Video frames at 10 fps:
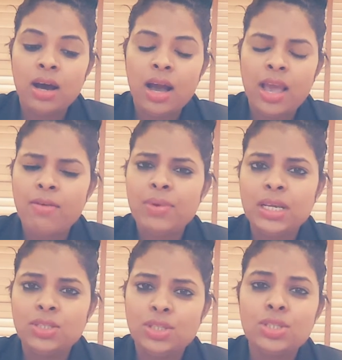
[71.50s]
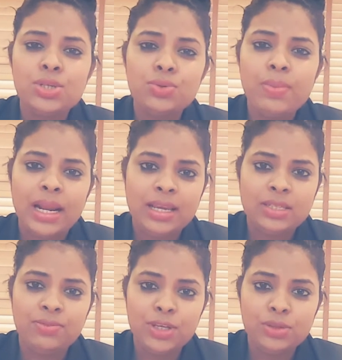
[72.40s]
I have been through many
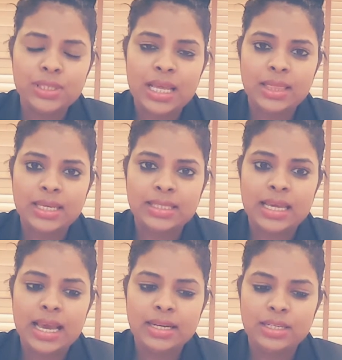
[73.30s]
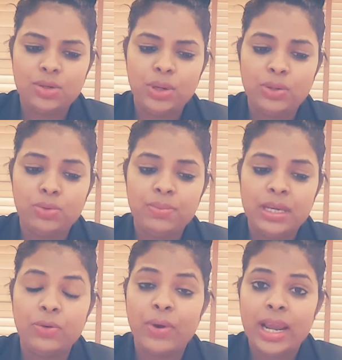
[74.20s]
interviews and they said, you know, it would
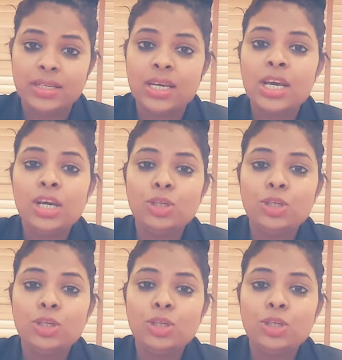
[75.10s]
be great